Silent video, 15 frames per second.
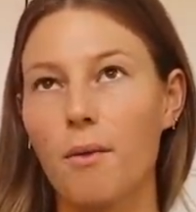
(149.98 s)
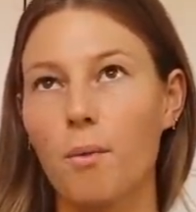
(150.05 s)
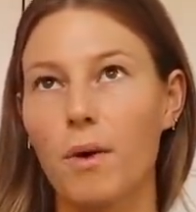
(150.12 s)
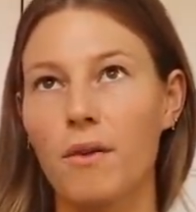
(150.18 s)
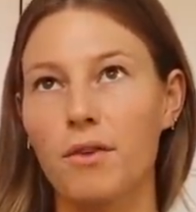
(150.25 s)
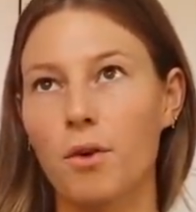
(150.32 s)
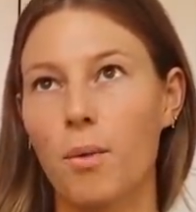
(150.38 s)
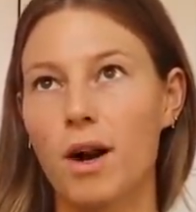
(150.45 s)

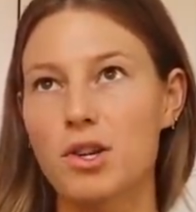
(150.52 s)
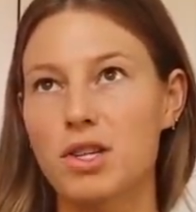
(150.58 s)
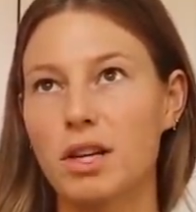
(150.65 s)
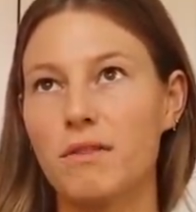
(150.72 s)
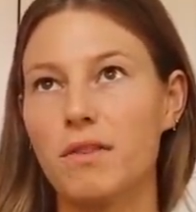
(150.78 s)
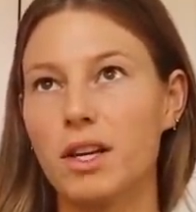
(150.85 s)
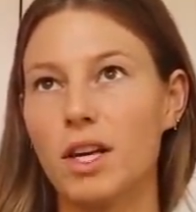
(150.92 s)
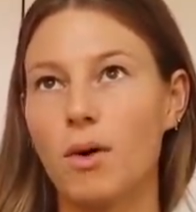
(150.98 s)
if you're watching
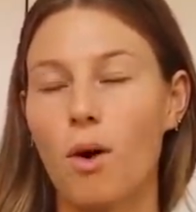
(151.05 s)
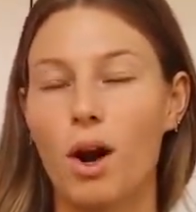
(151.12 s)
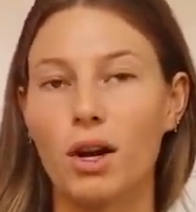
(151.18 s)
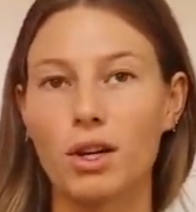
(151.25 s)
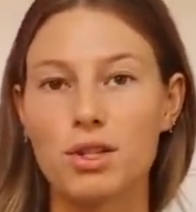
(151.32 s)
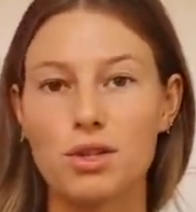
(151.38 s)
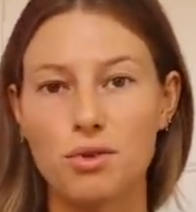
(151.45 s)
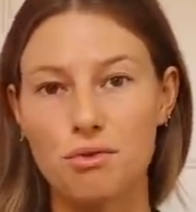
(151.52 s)
a video
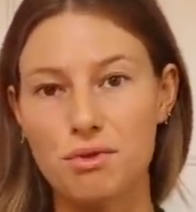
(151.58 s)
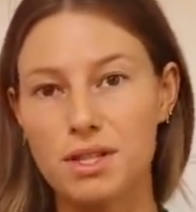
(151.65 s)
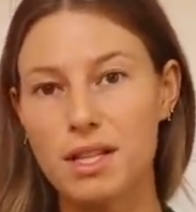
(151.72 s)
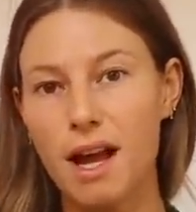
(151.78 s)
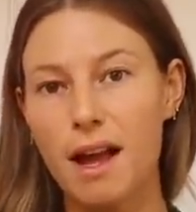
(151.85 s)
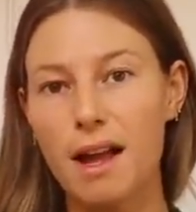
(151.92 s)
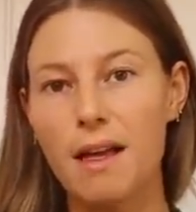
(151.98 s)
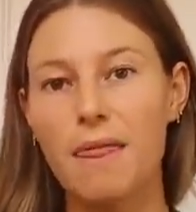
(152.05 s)
on a
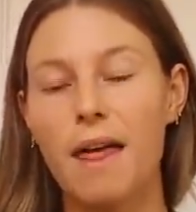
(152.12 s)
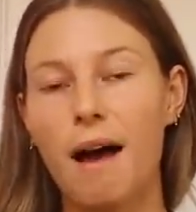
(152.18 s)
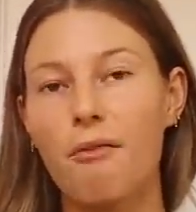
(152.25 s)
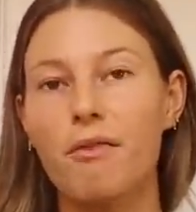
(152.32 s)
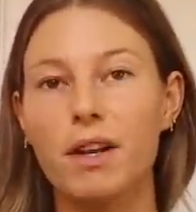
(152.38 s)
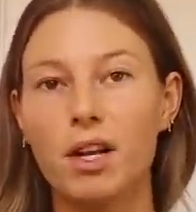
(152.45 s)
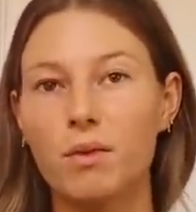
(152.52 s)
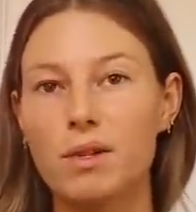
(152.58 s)
Tuesday,
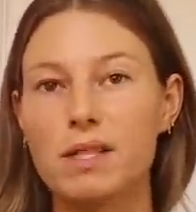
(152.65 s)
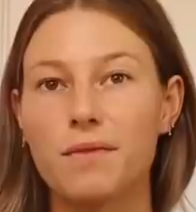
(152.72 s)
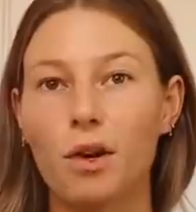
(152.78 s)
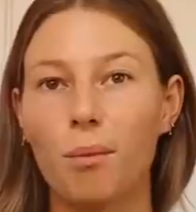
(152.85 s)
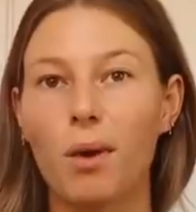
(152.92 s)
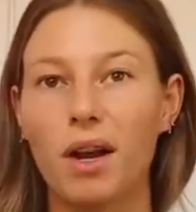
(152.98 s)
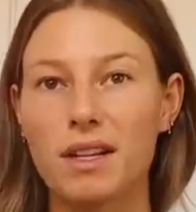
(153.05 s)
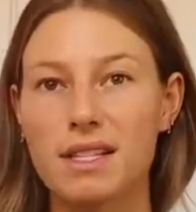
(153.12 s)
that video was
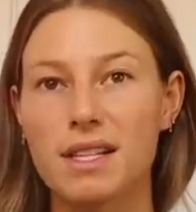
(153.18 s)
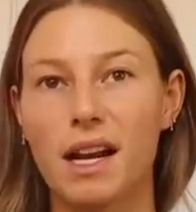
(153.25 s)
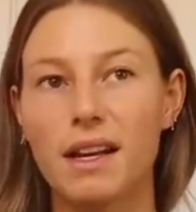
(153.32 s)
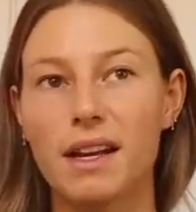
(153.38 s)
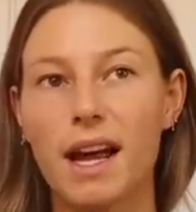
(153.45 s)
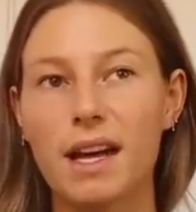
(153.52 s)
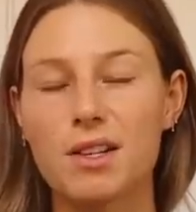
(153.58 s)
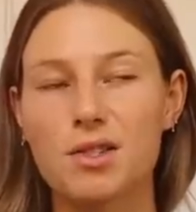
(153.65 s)
filmed on a
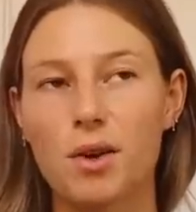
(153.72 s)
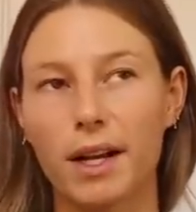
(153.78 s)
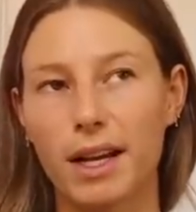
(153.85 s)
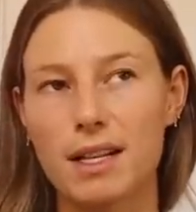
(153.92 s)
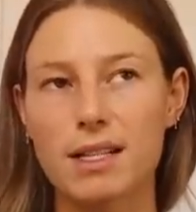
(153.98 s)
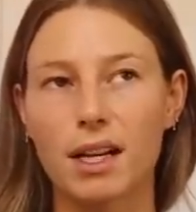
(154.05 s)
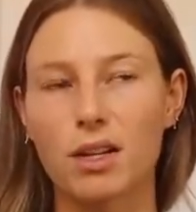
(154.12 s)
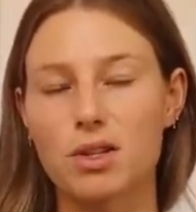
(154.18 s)
Sunday, so I
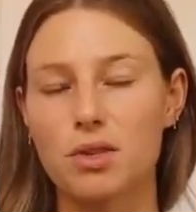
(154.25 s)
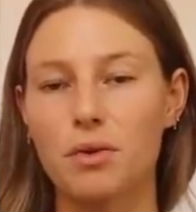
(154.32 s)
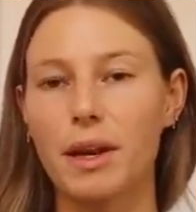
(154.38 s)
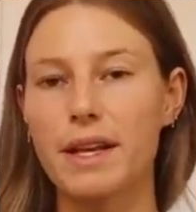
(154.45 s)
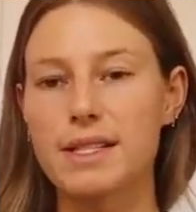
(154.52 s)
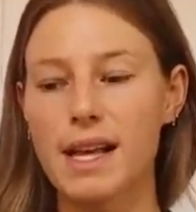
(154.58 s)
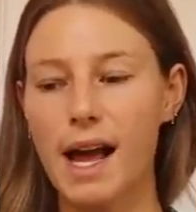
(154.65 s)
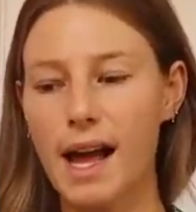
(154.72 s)
guess like two
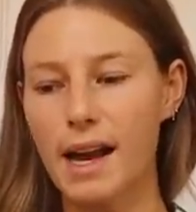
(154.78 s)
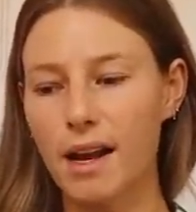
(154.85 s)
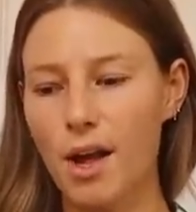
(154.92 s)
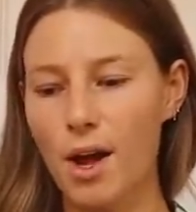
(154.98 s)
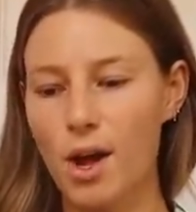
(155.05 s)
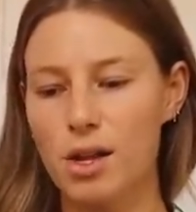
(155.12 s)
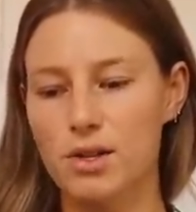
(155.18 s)
days ahead.